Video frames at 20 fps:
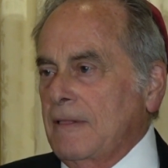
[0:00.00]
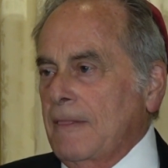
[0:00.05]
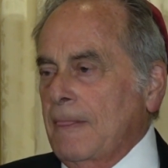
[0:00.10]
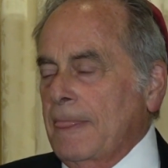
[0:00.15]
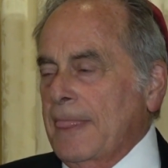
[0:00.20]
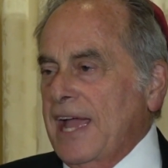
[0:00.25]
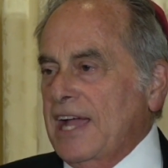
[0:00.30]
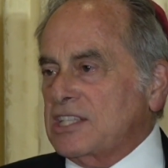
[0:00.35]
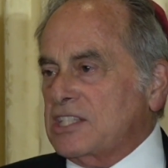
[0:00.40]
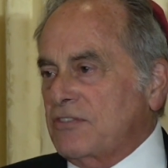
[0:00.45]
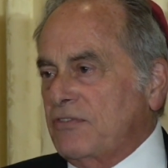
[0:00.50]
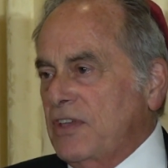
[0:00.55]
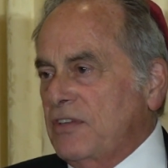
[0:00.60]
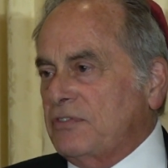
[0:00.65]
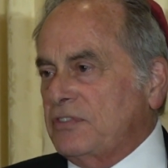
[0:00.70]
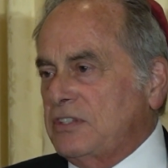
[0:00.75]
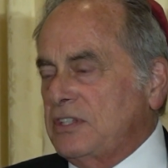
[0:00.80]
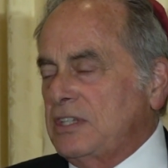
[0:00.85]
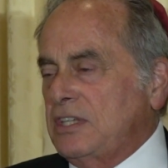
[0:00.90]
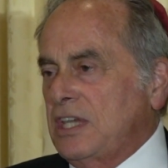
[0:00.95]
Now, it's
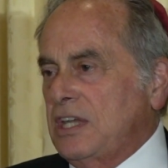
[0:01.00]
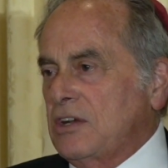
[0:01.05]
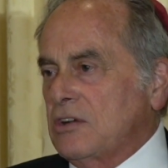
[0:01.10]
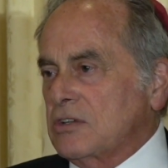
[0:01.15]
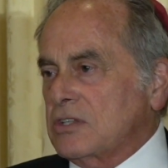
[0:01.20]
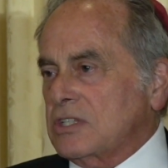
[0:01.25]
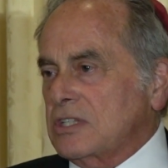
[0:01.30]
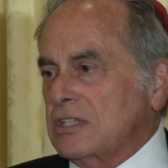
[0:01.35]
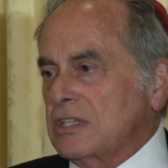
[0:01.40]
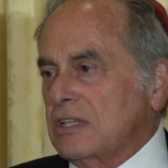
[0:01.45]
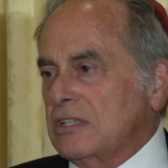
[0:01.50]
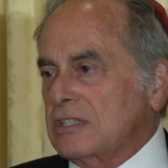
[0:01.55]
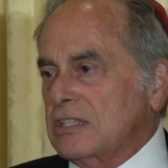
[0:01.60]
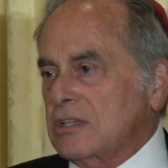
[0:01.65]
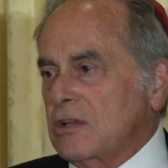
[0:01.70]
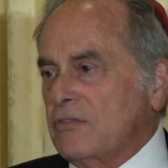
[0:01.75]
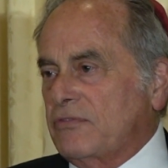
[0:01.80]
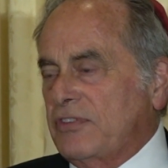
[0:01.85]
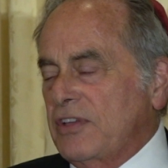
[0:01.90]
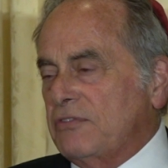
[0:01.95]
50 years.
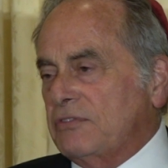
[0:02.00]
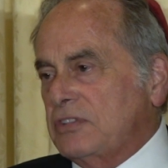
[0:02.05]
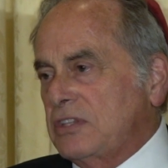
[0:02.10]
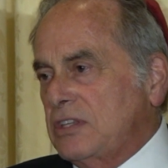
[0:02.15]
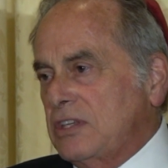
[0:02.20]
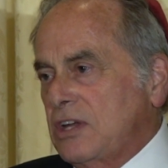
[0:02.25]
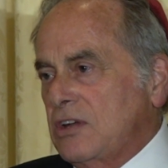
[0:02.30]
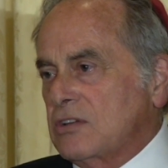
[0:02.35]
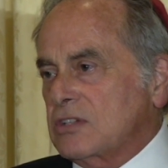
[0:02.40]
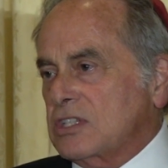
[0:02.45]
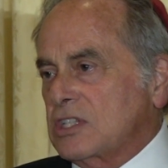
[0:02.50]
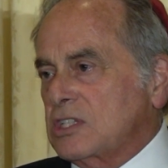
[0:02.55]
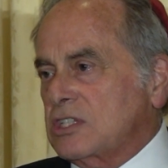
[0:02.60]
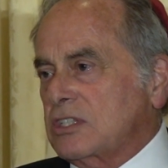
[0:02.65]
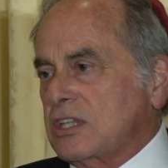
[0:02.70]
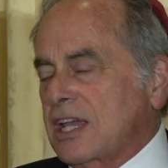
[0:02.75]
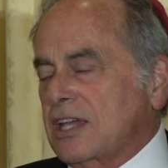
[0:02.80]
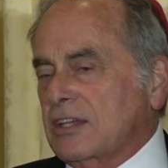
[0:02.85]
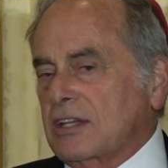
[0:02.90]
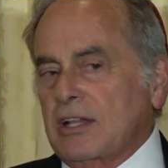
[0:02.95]
So 50 years has
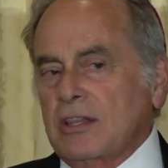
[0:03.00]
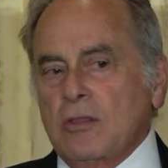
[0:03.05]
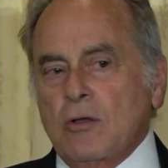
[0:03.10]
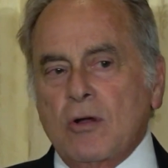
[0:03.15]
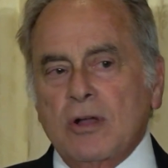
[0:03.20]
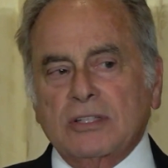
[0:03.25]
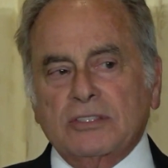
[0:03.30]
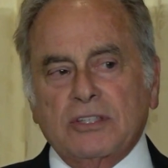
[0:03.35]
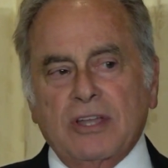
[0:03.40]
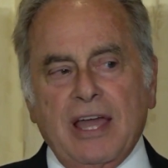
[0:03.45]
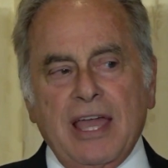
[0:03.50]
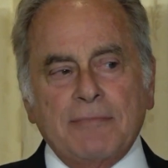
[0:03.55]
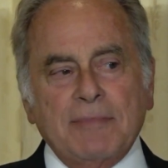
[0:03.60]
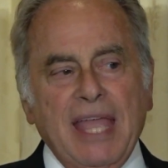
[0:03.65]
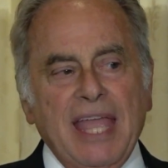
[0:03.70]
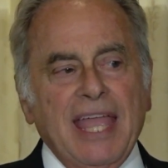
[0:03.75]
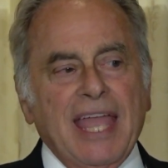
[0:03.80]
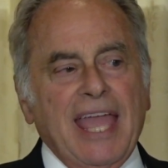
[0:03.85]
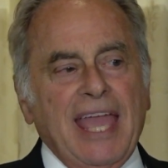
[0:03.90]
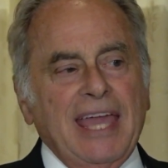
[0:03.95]
taken a long time.
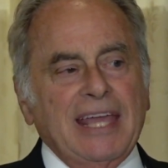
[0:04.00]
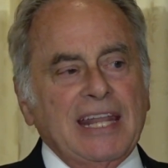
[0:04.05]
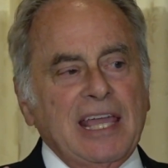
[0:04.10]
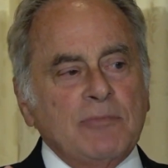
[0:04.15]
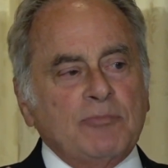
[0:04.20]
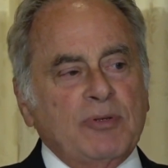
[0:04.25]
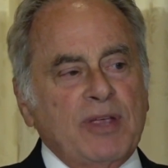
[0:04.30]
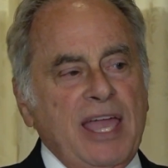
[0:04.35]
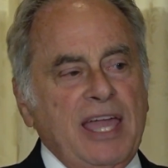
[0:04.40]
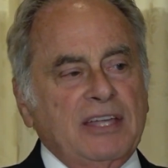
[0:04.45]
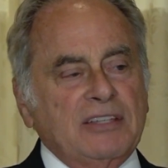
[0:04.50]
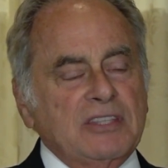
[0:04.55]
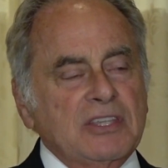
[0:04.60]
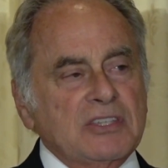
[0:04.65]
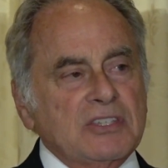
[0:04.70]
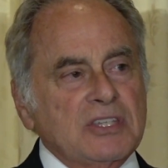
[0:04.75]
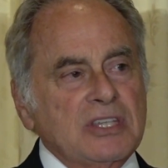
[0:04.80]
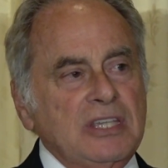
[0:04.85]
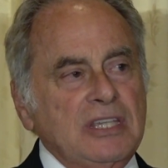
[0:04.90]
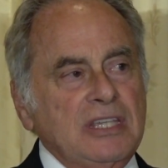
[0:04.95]
And I
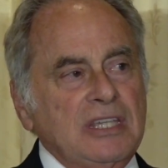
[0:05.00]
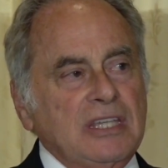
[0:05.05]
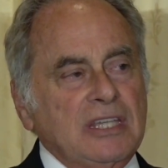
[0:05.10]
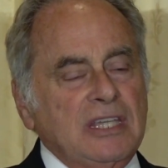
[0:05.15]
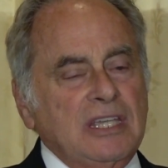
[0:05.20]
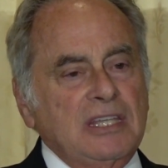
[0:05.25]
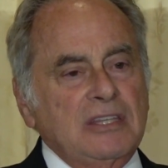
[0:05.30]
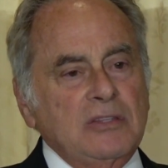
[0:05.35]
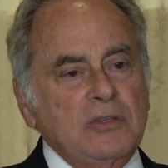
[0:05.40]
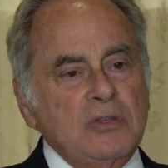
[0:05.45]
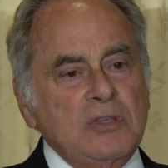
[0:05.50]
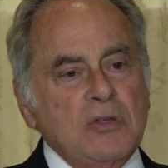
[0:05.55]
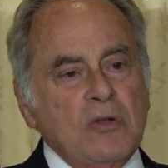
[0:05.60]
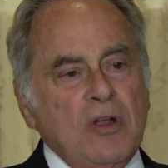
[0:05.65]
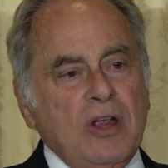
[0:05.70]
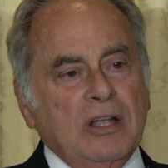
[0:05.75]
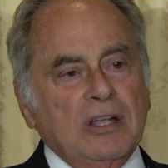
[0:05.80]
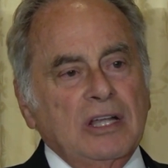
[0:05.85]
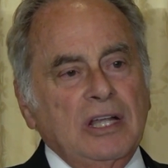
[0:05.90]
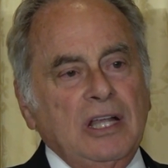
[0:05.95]
practice in New
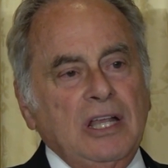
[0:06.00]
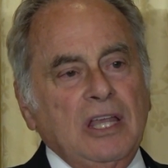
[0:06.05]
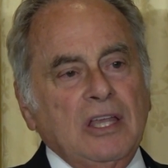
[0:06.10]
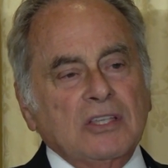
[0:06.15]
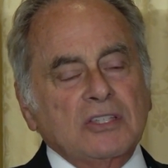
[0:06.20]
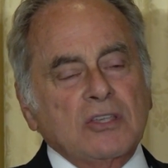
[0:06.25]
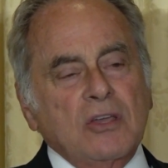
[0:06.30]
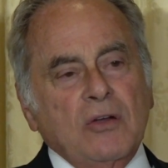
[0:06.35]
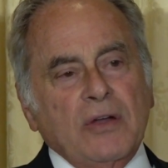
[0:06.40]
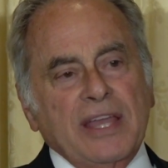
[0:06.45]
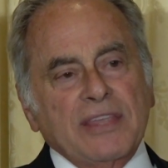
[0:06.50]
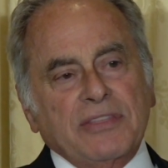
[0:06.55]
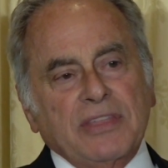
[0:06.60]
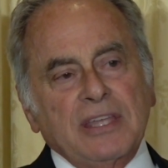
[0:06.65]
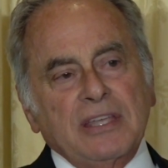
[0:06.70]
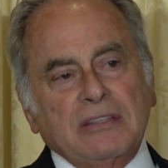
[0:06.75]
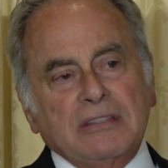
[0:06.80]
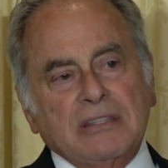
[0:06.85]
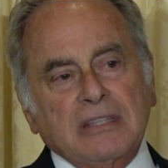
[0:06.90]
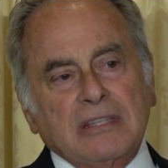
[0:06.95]
York. So I
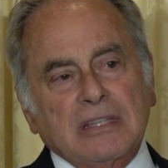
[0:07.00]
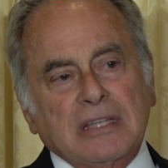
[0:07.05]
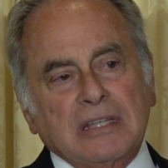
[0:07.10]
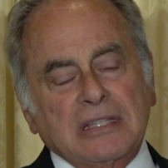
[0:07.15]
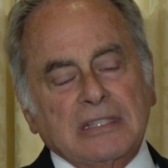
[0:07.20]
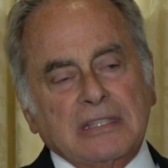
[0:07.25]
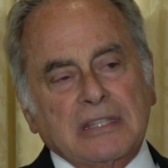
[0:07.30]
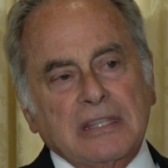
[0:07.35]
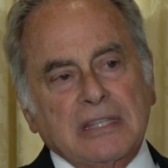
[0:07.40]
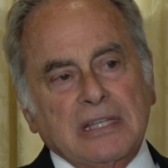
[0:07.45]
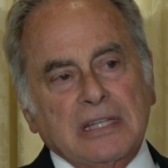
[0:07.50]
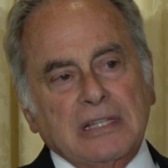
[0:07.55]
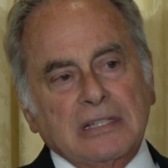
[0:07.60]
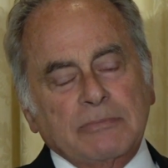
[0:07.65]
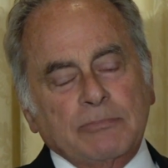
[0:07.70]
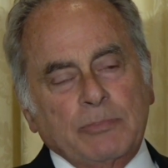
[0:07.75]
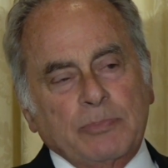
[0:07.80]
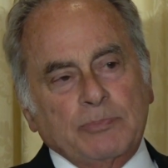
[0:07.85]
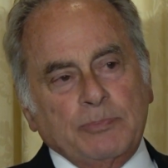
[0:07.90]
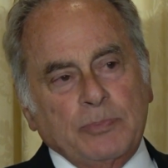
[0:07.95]
think
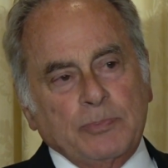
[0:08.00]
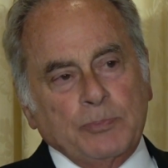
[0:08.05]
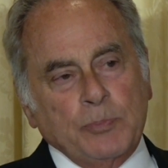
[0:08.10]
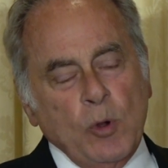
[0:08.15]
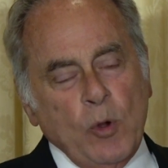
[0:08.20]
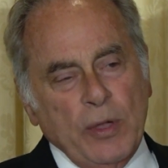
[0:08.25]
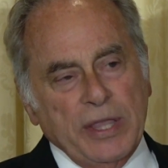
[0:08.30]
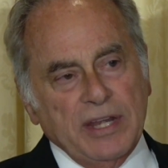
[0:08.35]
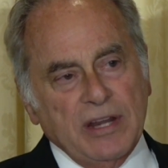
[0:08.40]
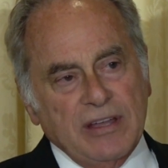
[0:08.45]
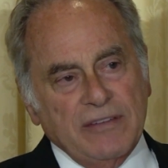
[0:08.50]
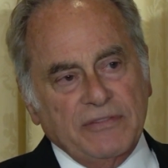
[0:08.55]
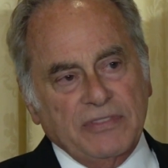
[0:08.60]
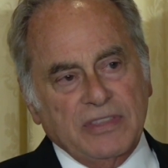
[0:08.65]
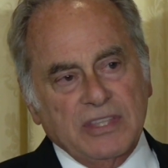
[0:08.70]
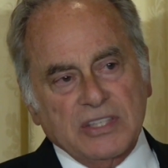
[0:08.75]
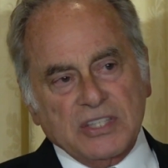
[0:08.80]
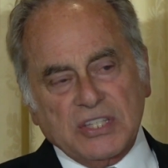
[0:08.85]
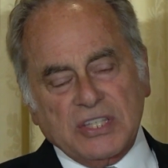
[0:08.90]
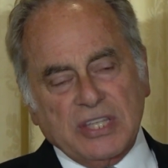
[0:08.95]
the point of
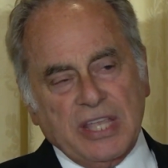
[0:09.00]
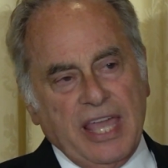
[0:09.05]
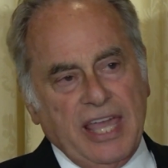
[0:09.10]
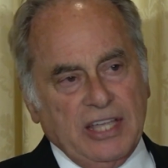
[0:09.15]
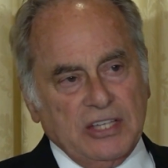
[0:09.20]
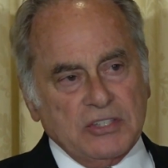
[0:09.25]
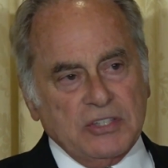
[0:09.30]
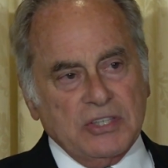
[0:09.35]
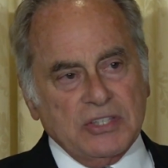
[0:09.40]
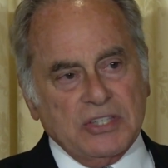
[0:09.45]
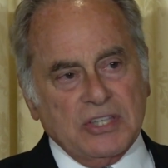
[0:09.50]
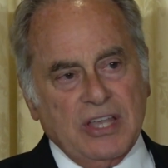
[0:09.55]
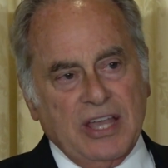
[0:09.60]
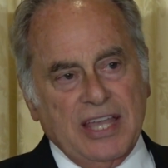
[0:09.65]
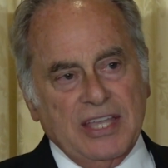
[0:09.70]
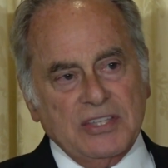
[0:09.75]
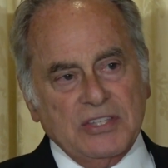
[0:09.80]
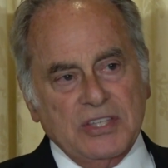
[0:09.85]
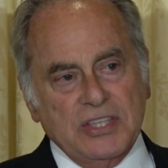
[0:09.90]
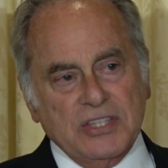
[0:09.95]
this
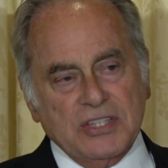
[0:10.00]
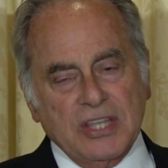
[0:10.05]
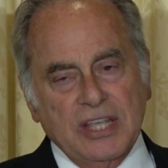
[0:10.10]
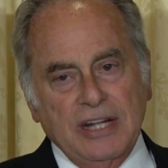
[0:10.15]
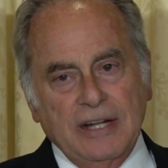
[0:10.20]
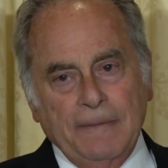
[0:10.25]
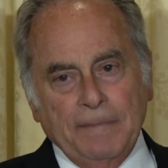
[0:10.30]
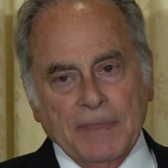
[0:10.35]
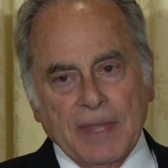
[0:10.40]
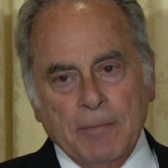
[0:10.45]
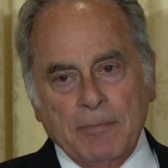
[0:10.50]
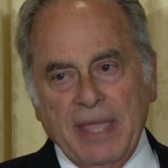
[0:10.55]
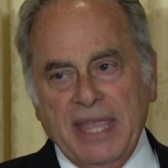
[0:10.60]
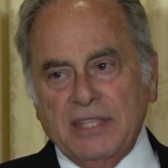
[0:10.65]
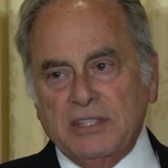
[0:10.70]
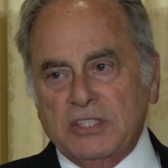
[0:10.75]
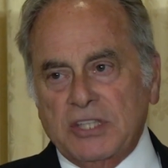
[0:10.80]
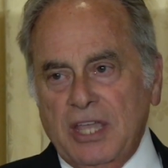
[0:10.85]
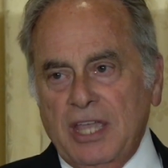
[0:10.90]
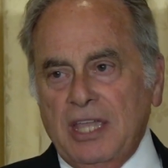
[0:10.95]
exercise is
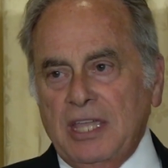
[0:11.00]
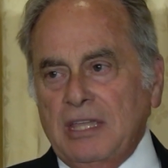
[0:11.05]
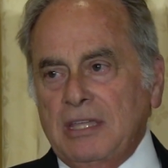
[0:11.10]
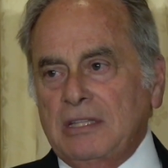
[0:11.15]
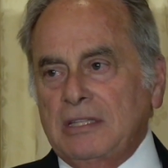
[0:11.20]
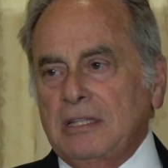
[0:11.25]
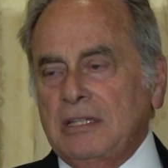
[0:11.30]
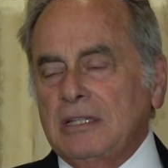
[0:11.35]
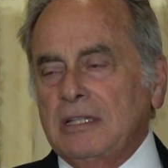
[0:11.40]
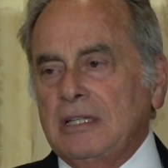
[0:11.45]
maintain